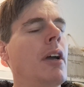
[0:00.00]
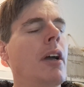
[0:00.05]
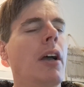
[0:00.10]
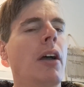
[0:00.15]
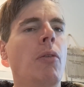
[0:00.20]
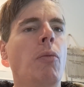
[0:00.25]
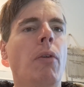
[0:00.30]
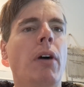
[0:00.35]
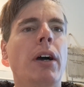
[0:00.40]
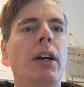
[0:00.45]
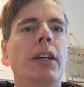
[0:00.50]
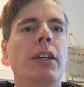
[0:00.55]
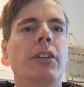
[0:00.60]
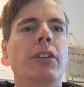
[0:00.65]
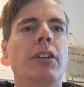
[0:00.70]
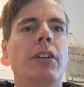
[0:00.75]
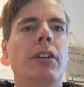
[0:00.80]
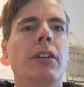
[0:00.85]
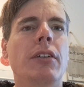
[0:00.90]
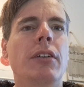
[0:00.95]
And why
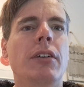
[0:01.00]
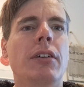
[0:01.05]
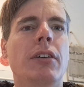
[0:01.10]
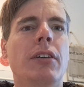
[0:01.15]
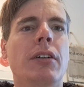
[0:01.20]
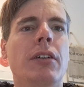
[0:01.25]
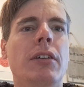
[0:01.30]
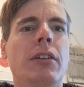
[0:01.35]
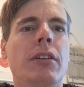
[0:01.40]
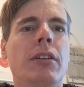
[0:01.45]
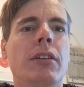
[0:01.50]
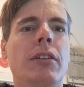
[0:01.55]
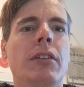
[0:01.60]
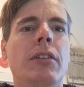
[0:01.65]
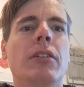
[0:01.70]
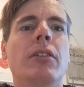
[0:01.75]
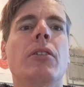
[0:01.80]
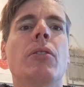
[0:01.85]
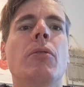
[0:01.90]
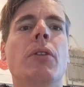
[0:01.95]
is it a
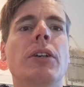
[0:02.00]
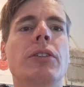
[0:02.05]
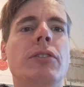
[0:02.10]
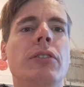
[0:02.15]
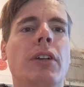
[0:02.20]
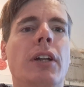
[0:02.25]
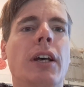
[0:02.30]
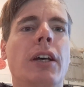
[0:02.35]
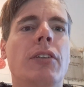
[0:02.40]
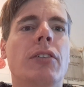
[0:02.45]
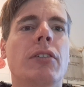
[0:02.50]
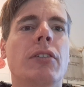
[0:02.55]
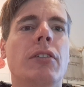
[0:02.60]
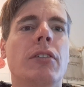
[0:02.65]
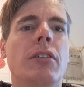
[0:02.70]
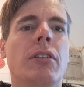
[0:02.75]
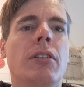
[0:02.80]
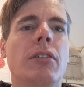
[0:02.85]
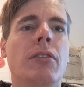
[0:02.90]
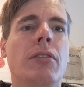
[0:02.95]
question
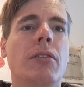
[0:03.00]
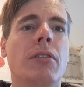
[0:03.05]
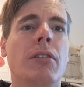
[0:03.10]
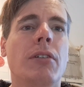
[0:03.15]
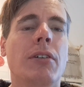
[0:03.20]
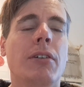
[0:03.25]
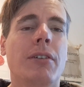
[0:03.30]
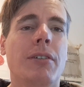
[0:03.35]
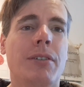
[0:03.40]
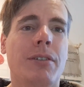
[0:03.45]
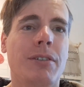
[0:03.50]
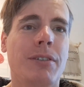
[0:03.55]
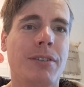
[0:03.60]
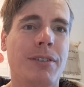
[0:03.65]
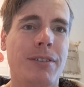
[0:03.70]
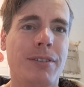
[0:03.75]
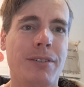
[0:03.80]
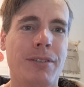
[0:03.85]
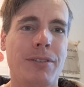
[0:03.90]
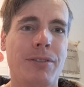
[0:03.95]
asked
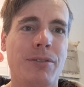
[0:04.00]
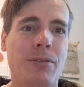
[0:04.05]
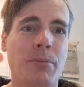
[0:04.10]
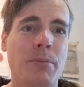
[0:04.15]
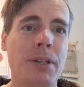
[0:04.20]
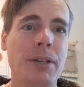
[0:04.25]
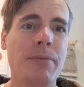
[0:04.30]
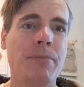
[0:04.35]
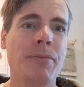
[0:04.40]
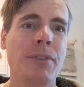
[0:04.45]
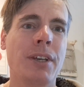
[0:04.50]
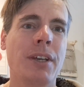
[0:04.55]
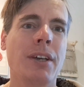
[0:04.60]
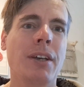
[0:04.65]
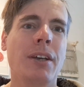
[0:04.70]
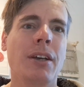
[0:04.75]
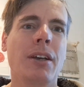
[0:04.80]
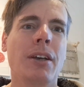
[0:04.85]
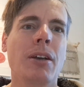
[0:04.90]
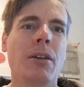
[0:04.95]
to me?
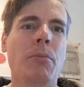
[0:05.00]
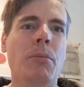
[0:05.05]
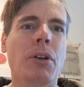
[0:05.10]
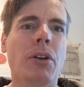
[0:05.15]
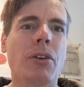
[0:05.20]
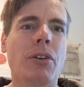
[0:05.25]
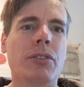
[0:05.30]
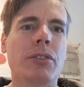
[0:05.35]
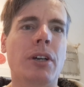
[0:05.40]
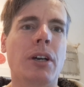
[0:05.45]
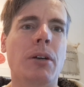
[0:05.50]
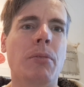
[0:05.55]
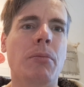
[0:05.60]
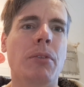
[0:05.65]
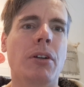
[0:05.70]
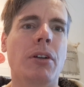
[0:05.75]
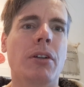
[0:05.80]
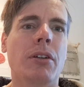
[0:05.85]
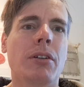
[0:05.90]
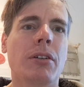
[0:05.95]
Because I'm
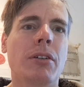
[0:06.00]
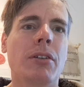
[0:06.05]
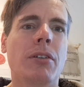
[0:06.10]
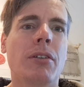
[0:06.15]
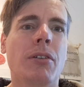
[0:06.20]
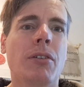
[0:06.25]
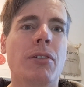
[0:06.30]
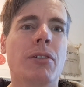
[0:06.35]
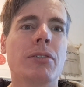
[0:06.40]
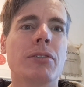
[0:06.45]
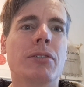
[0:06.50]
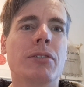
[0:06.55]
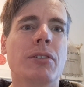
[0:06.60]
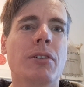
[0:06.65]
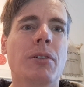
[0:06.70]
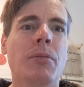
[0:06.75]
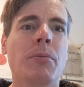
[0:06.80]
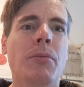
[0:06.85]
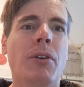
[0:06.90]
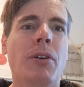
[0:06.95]
a
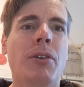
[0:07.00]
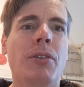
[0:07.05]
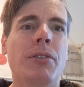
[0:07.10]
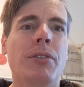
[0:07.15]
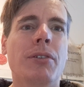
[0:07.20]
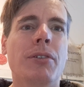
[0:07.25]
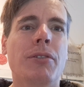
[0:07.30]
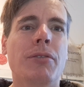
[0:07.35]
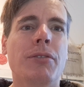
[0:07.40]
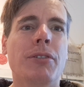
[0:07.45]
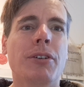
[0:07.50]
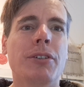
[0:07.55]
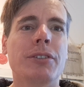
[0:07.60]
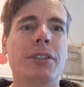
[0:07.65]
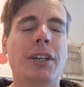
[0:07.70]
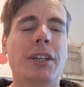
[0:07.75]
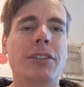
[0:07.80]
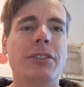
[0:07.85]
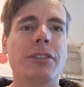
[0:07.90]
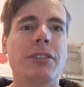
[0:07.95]
long-term owner of
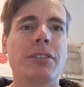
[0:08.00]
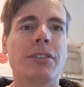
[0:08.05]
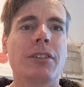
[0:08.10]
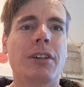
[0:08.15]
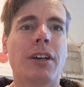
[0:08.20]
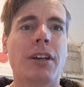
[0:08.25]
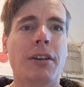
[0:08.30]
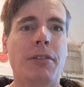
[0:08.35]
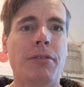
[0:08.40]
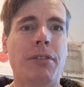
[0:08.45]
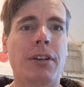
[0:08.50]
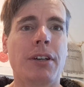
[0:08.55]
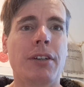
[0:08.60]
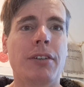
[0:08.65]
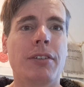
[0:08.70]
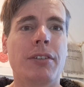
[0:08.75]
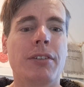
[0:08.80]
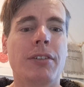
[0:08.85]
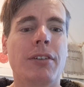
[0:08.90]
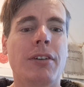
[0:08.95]
Hothatches. I have
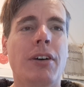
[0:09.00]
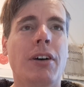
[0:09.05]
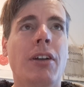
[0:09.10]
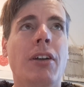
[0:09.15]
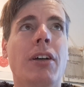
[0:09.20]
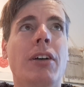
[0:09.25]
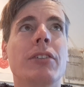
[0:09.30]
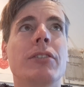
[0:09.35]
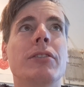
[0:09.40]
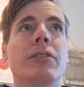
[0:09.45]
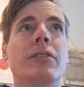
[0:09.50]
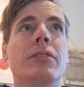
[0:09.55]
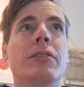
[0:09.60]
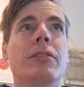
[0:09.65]
had a lot,